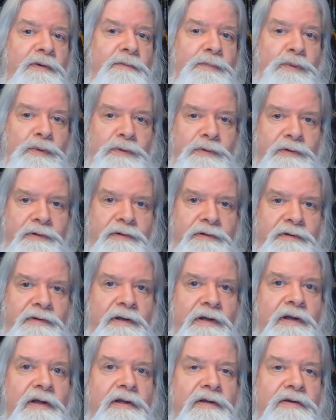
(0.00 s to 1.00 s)
important
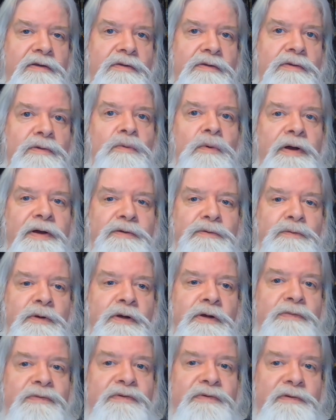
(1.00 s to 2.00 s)
to the wider
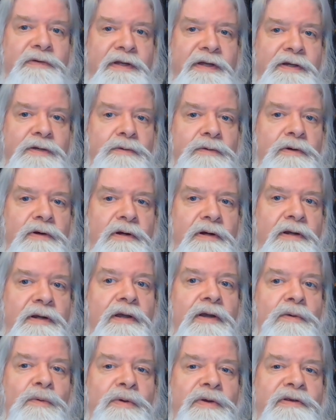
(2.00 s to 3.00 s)
realms later on.
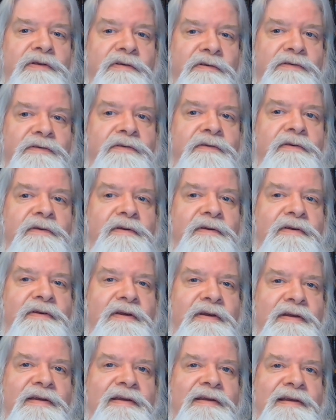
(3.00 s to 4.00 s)
We just
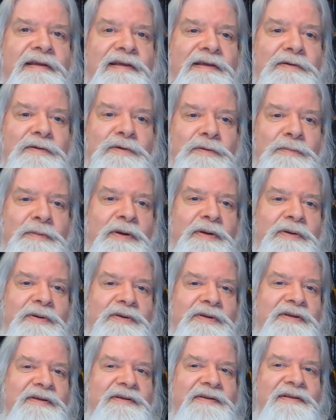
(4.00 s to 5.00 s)
didn't hear about
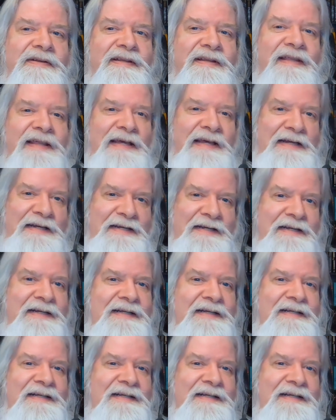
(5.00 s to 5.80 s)
it then.